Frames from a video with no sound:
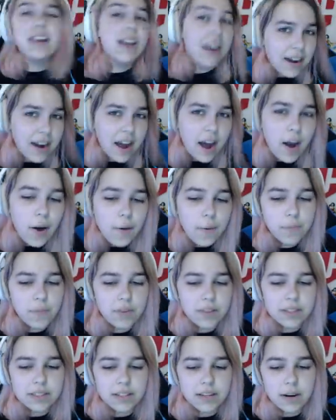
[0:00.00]
You know,
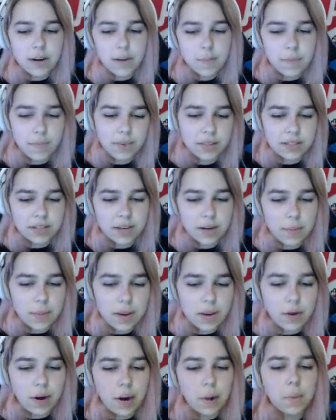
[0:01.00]
it's gonna it's gonna
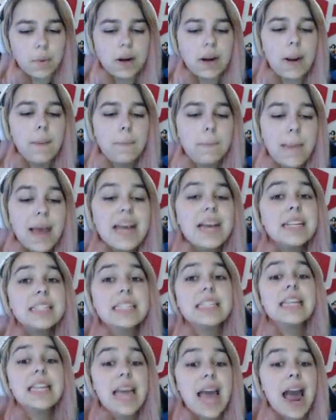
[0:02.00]
be great. We're gonna make
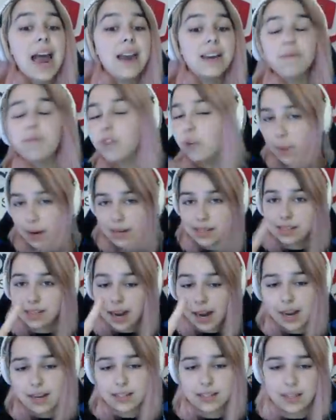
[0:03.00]
it to the end for my second